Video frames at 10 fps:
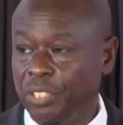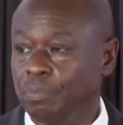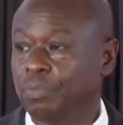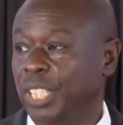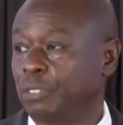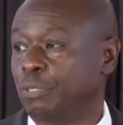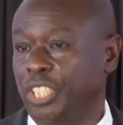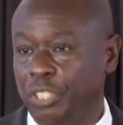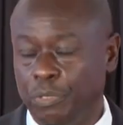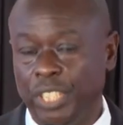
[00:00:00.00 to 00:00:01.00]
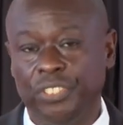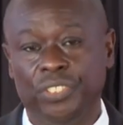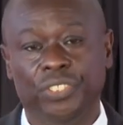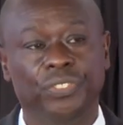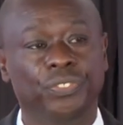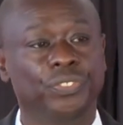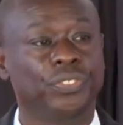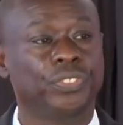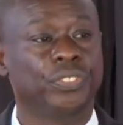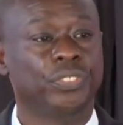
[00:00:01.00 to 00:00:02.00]
him that forgiveness
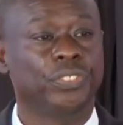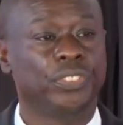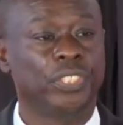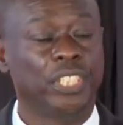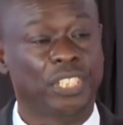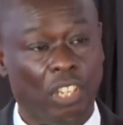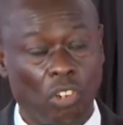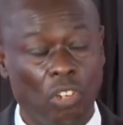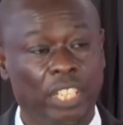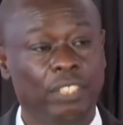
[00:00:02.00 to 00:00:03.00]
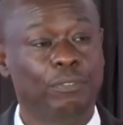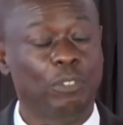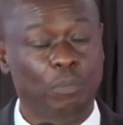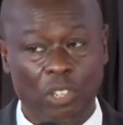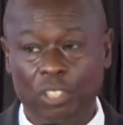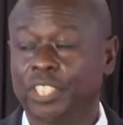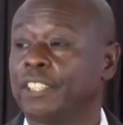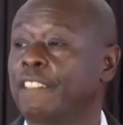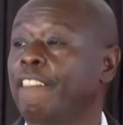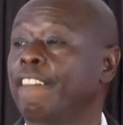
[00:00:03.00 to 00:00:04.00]
is a calling from God.
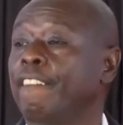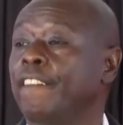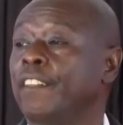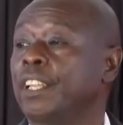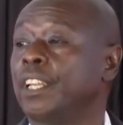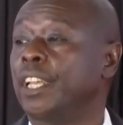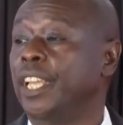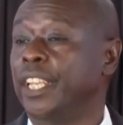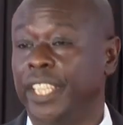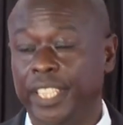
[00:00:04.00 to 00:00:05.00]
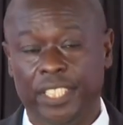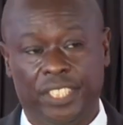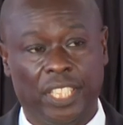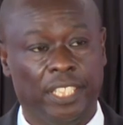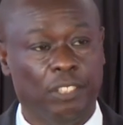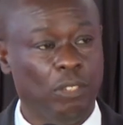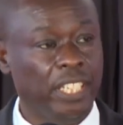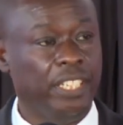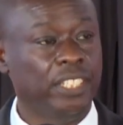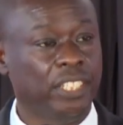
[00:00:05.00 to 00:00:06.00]
And he decided to
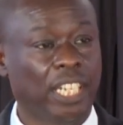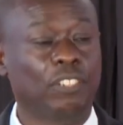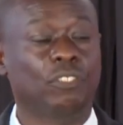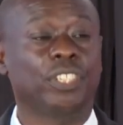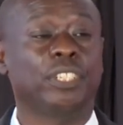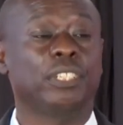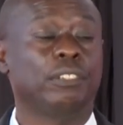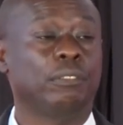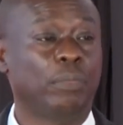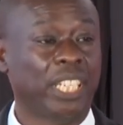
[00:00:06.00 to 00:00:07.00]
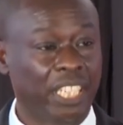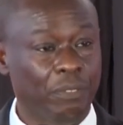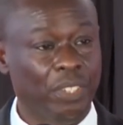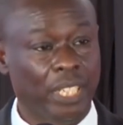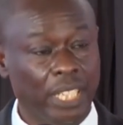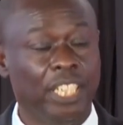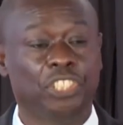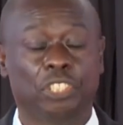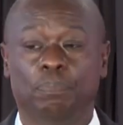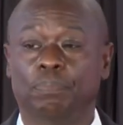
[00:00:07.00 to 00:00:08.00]
lead this country by giving
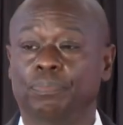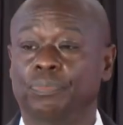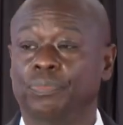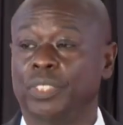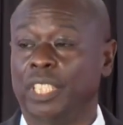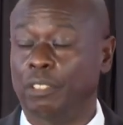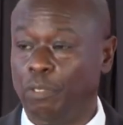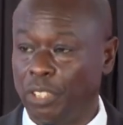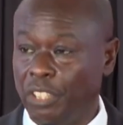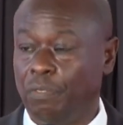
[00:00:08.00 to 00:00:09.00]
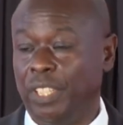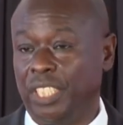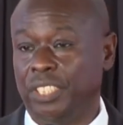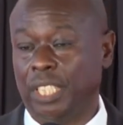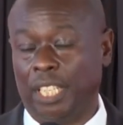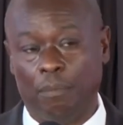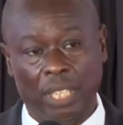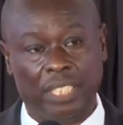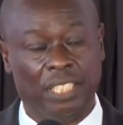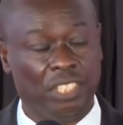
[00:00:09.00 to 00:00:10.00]
leadership in forgiveness and
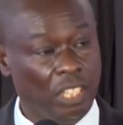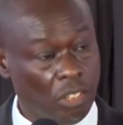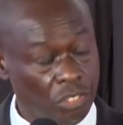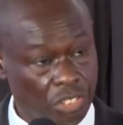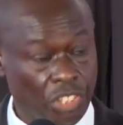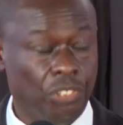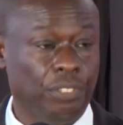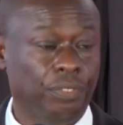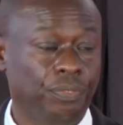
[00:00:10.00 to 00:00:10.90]
matters in constitution.